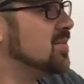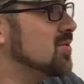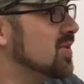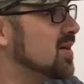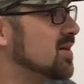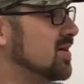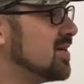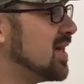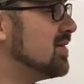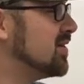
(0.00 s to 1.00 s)
moving,
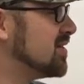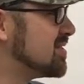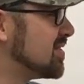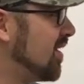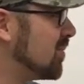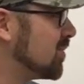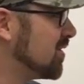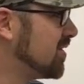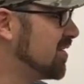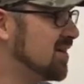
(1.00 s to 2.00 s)
and then it stopped.
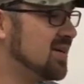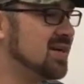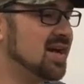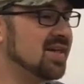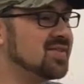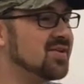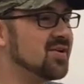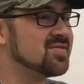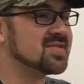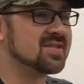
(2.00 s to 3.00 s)
And then
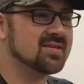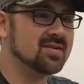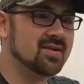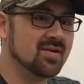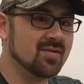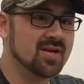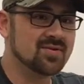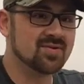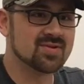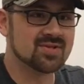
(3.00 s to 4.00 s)
all of a sudden, right
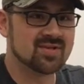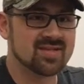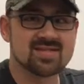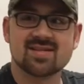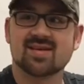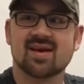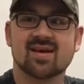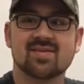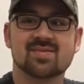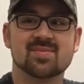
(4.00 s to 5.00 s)
through the trees, out of the